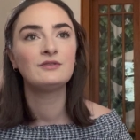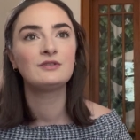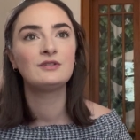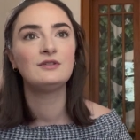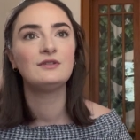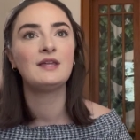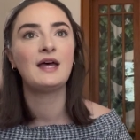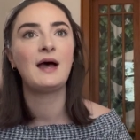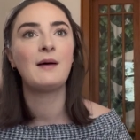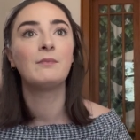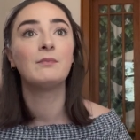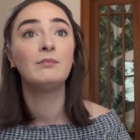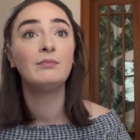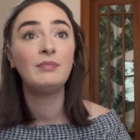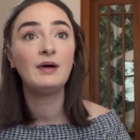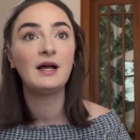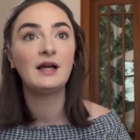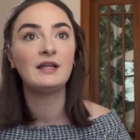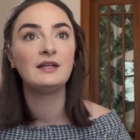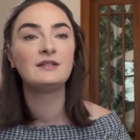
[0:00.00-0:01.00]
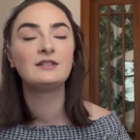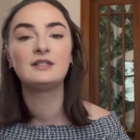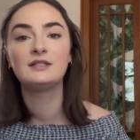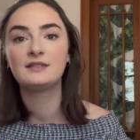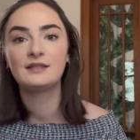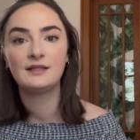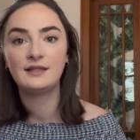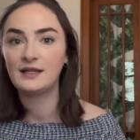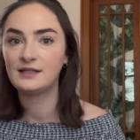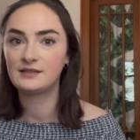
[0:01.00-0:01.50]
do that, but she
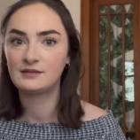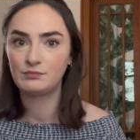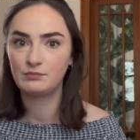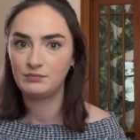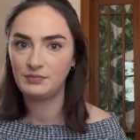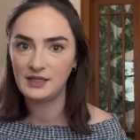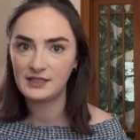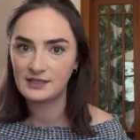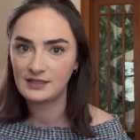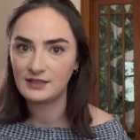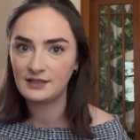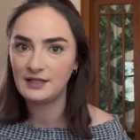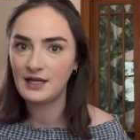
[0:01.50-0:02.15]
said that's basically